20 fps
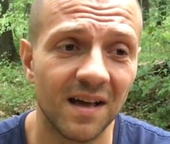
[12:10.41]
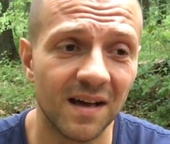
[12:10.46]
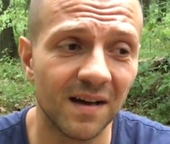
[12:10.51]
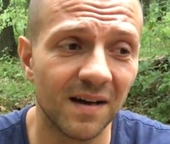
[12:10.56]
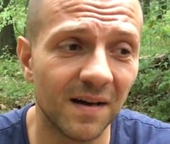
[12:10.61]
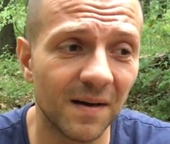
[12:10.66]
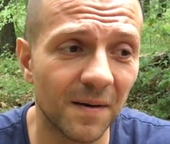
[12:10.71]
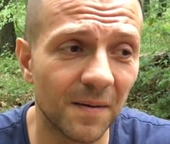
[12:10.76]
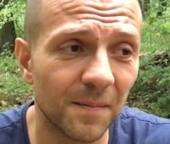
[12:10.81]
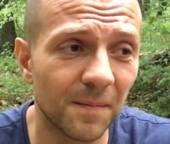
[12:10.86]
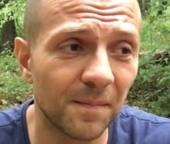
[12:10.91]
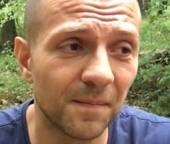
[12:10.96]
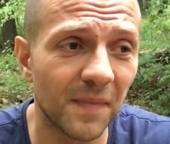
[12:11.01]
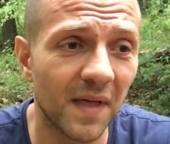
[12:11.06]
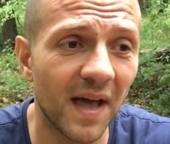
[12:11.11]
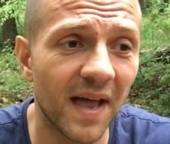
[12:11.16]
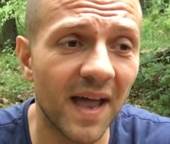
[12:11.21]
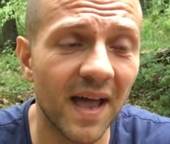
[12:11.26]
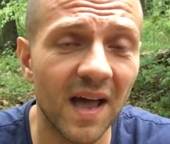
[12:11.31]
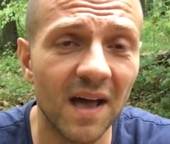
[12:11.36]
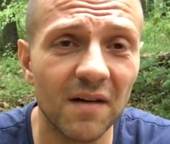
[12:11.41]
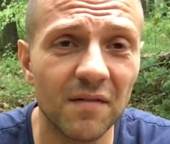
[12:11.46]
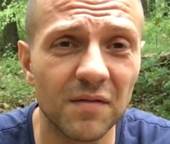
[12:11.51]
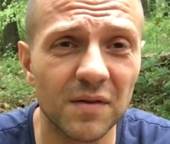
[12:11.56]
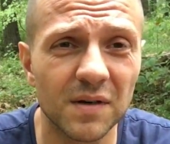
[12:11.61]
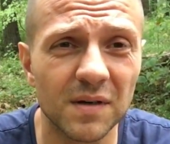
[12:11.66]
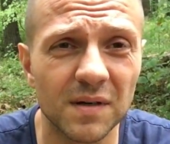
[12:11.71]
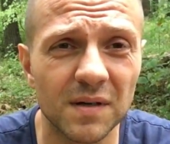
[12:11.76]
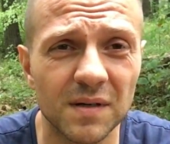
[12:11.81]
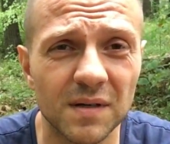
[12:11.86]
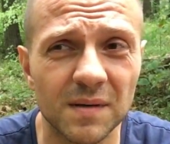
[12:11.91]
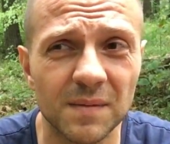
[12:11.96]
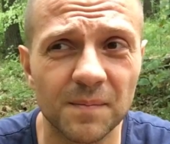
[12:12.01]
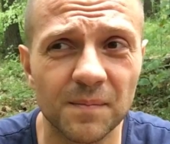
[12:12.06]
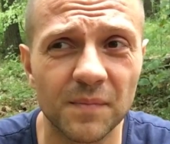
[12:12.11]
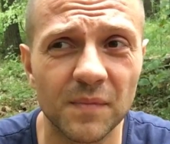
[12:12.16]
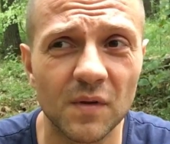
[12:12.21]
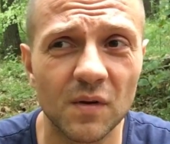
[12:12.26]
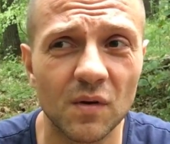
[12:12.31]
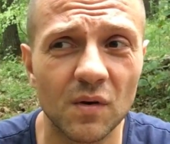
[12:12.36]
I have
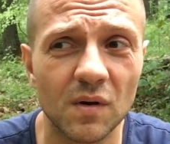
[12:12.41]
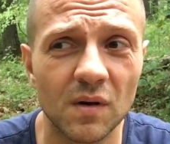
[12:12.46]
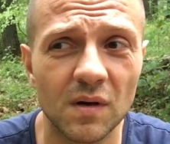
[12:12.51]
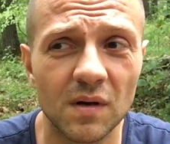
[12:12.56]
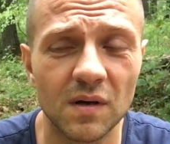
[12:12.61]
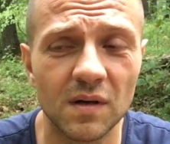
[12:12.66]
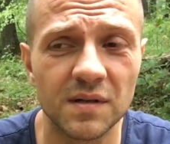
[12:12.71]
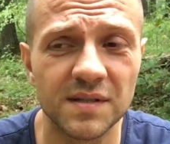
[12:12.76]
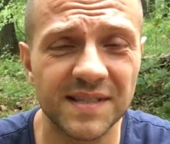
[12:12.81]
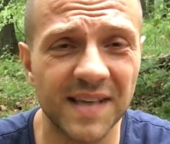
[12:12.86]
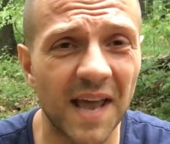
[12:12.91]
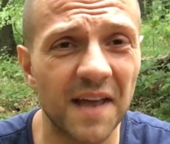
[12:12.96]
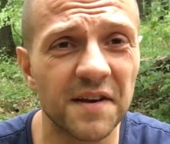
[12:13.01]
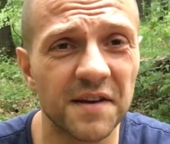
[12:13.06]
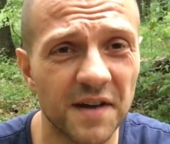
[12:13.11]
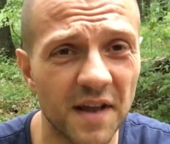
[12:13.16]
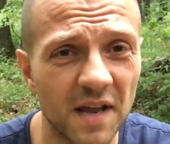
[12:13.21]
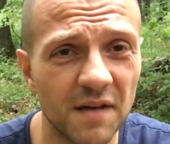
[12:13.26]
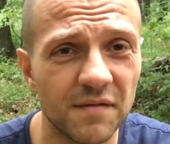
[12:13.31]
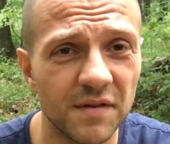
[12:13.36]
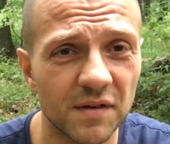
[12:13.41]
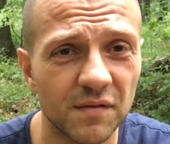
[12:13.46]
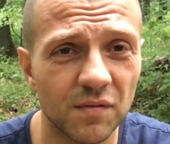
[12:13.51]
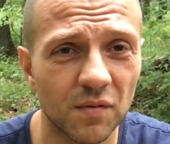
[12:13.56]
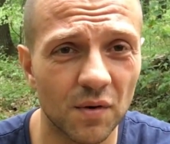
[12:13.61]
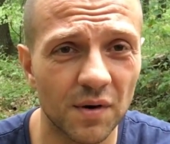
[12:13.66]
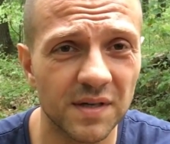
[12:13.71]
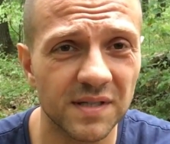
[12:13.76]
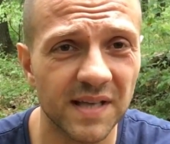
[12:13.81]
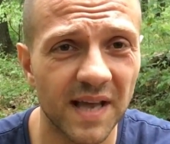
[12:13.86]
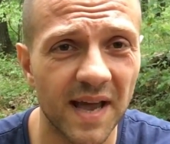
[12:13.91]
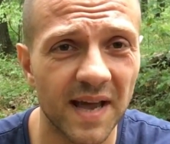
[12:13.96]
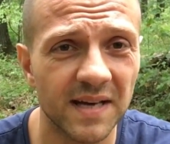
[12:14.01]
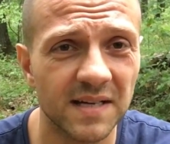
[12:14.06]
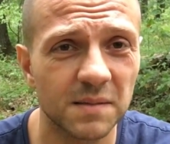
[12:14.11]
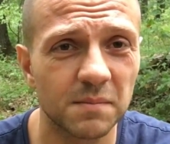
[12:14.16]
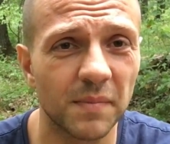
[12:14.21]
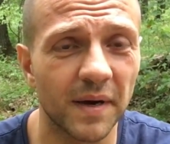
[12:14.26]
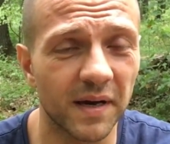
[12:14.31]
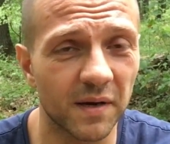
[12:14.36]
Scandinavian forest
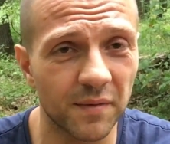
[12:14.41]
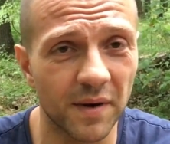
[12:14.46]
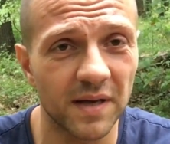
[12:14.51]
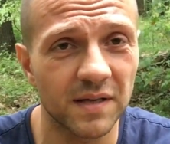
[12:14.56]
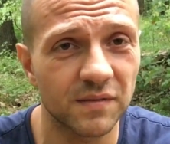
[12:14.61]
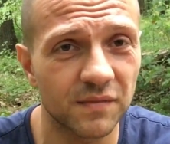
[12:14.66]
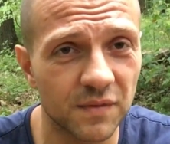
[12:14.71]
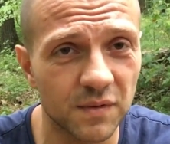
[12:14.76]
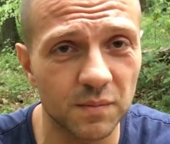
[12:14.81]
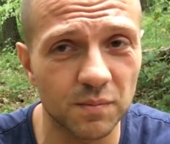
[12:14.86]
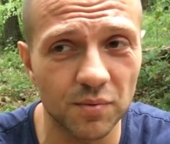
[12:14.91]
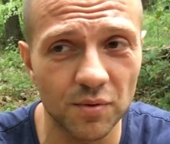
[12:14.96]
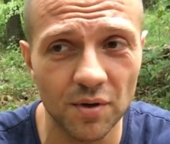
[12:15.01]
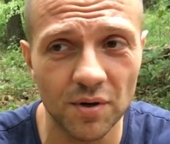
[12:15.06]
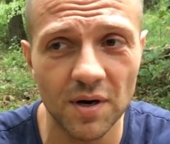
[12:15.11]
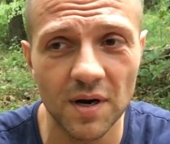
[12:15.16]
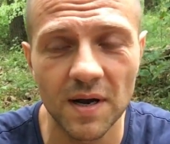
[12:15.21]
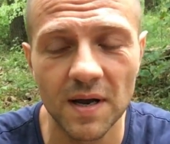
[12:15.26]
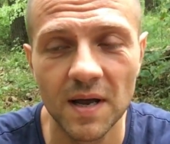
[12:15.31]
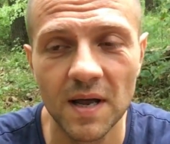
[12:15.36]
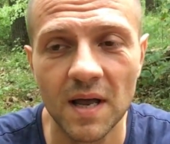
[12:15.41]
axe by Gransfors Brook.